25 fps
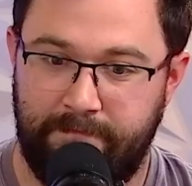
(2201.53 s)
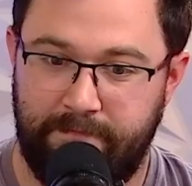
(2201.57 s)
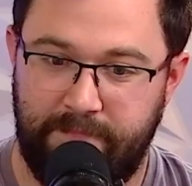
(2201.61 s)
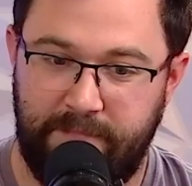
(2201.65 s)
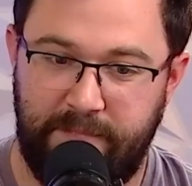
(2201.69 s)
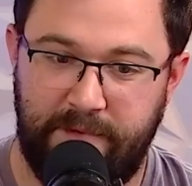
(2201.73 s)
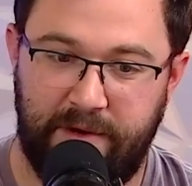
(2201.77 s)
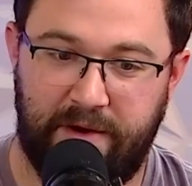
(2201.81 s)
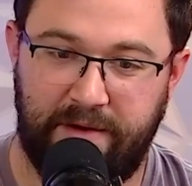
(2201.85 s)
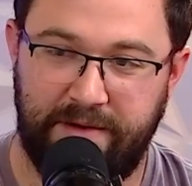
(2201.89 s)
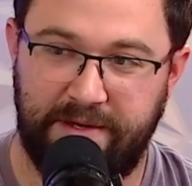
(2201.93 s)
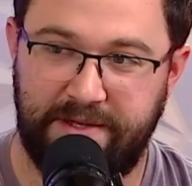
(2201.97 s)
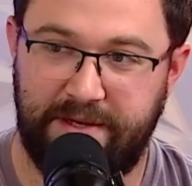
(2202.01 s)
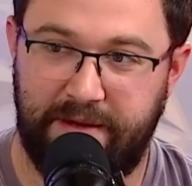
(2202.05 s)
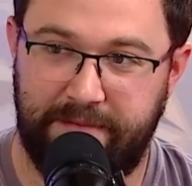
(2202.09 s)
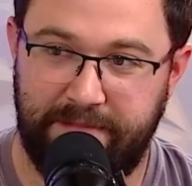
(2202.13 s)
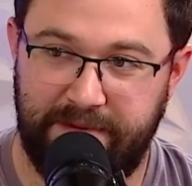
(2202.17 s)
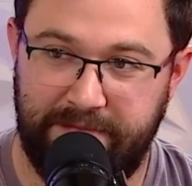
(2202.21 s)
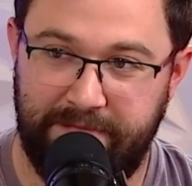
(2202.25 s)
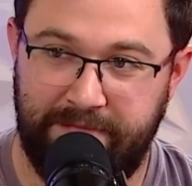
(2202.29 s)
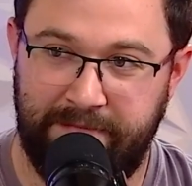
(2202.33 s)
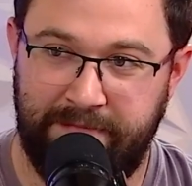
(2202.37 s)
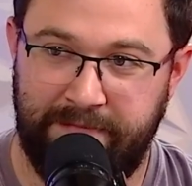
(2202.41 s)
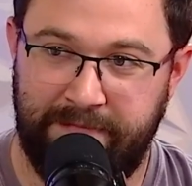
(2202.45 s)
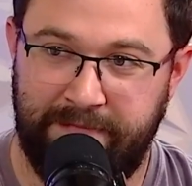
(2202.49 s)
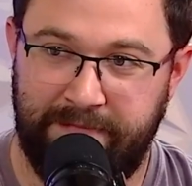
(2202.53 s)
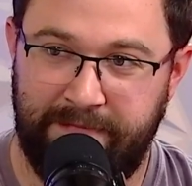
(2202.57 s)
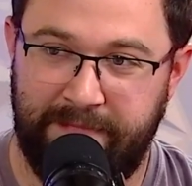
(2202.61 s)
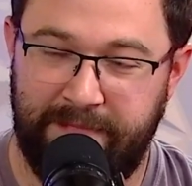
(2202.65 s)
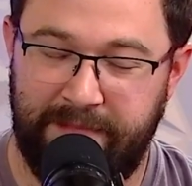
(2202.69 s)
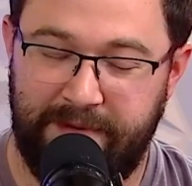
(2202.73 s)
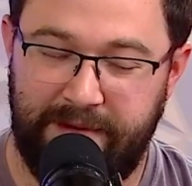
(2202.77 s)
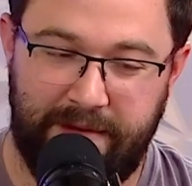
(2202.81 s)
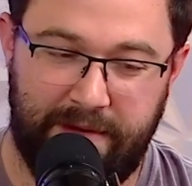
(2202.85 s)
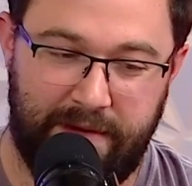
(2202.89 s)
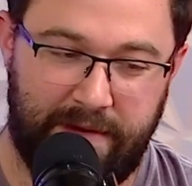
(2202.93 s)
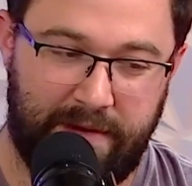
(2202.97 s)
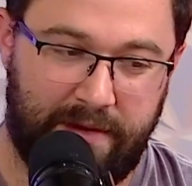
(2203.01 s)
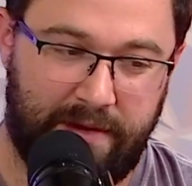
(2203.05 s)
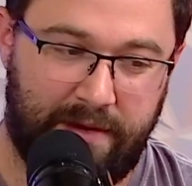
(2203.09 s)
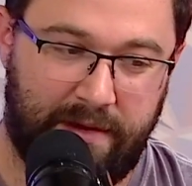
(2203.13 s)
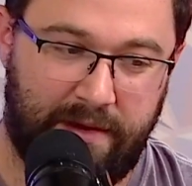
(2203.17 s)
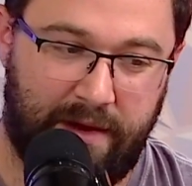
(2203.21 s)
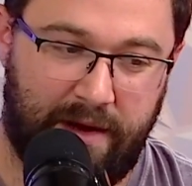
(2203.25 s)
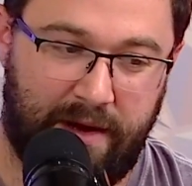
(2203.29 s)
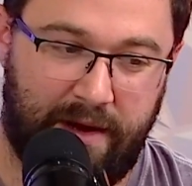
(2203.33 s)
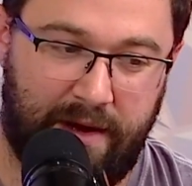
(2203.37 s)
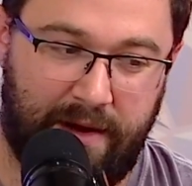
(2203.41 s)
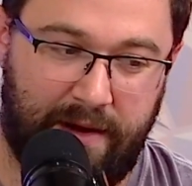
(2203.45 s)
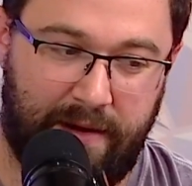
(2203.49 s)
You're onto something.
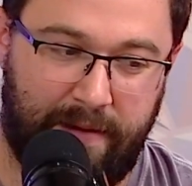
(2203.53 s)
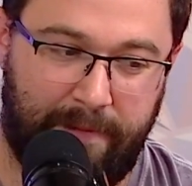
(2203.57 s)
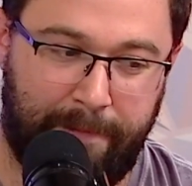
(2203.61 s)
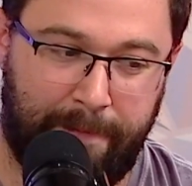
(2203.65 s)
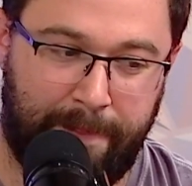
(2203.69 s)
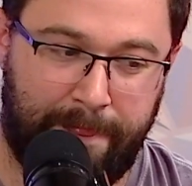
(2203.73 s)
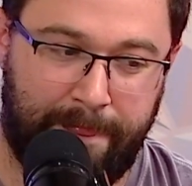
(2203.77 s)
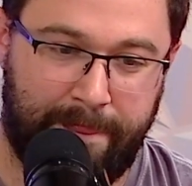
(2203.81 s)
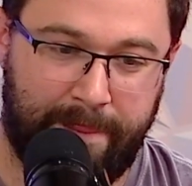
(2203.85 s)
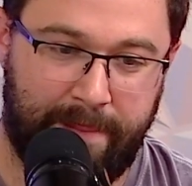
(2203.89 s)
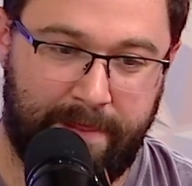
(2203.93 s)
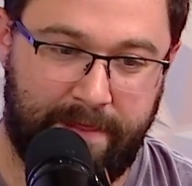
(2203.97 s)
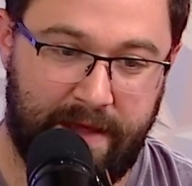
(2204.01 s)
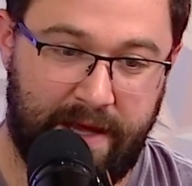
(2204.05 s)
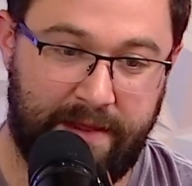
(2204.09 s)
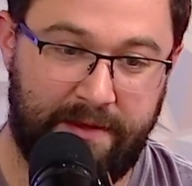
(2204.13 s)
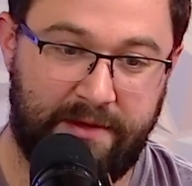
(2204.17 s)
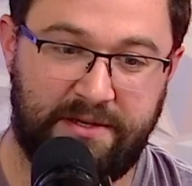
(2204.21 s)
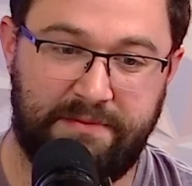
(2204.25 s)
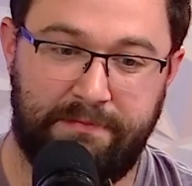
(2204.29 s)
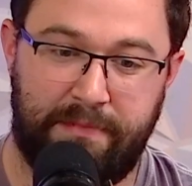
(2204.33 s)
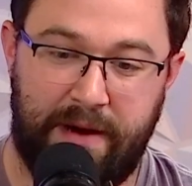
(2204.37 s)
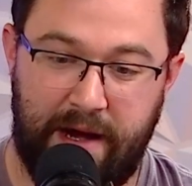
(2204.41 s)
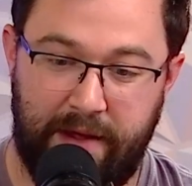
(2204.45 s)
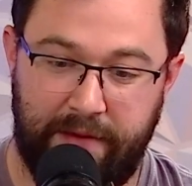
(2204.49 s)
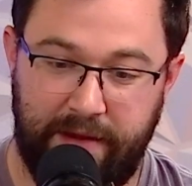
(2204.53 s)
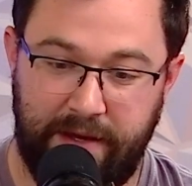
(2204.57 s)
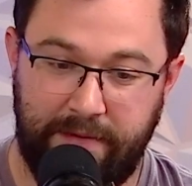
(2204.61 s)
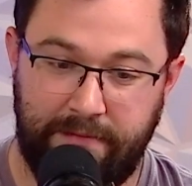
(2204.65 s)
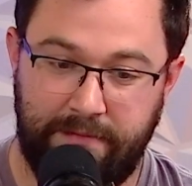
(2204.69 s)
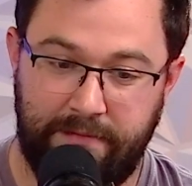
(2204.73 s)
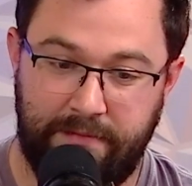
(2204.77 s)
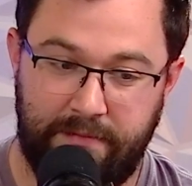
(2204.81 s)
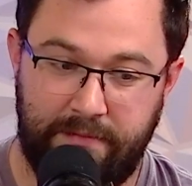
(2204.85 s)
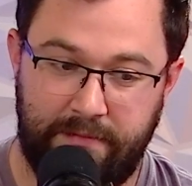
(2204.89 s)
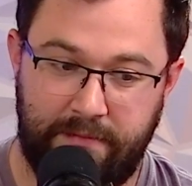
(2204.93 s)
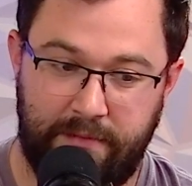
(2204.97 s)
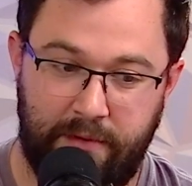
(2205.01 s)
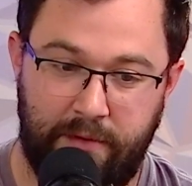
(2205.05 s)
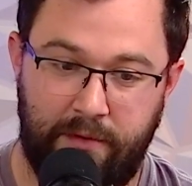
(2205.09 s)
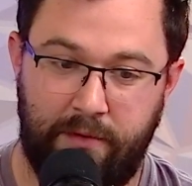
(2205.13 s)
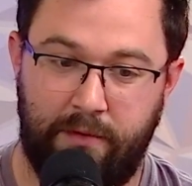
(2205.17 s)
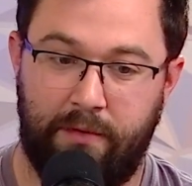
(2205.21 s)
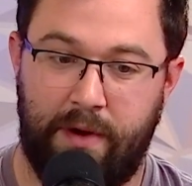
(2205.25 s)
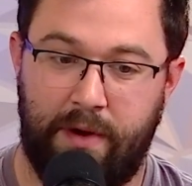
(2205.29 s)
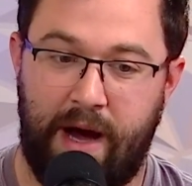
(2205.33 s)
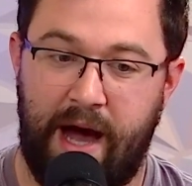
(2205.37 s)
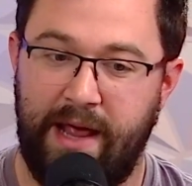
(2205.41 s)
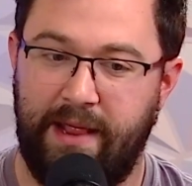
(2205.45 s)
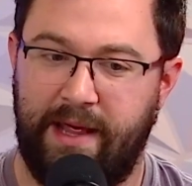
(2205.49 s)
Then there's Molly,
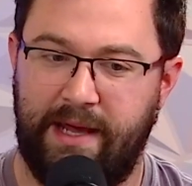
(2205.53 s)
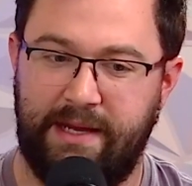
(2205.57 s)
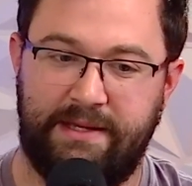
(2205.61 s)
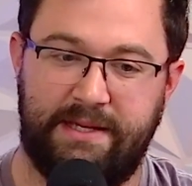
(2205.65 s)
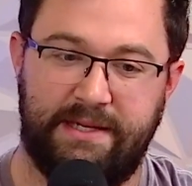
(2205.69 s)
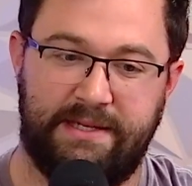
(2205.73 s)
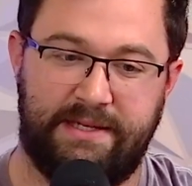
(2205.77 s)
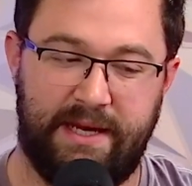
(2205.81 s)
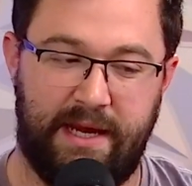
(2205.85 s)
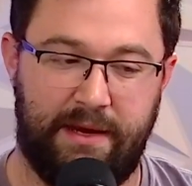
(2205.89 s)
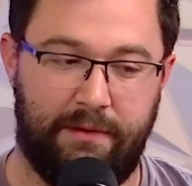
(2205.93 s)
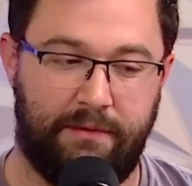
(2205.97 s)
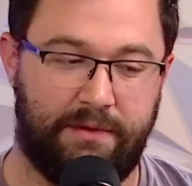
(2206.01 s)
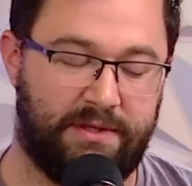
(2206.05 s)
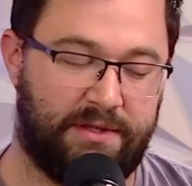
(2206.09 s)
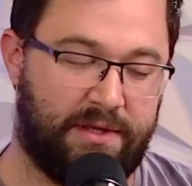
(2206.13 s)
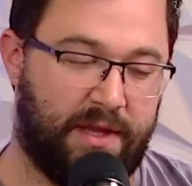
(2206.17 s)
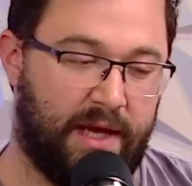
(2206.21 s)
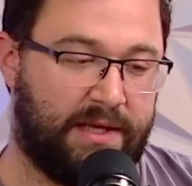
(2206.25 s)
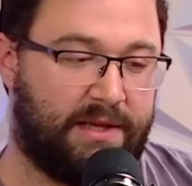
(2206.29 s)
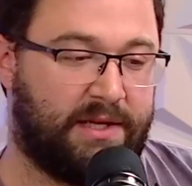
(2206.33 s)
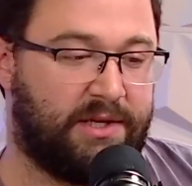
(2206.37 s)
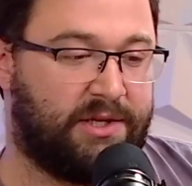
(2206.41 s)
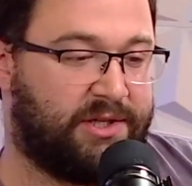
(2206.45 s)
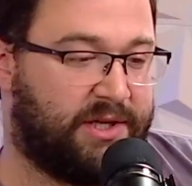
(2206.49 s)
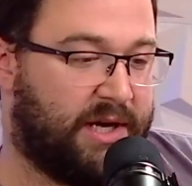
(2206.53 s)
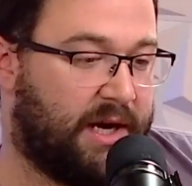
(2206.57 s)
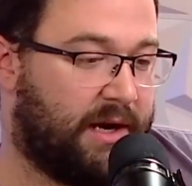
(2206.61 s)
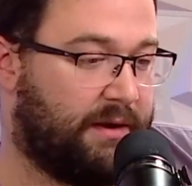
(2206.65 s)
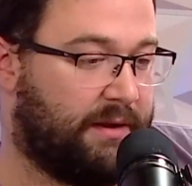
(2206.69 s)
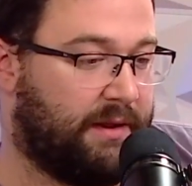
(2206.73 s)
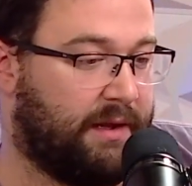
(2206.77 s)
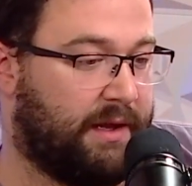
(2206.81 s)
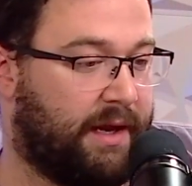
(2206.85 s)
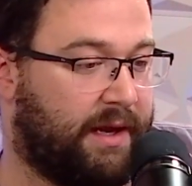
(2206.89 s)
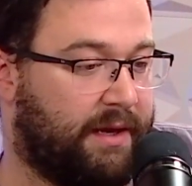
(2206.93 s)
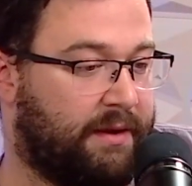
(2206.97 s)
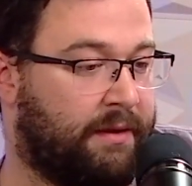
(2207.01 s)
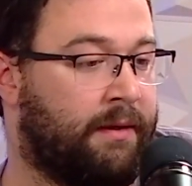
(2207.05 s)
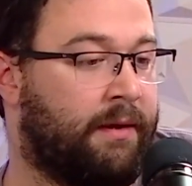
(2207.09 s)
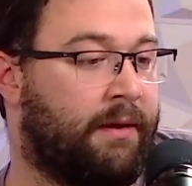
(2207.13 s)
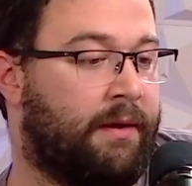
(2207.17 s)
who I like to say was like the shared lead.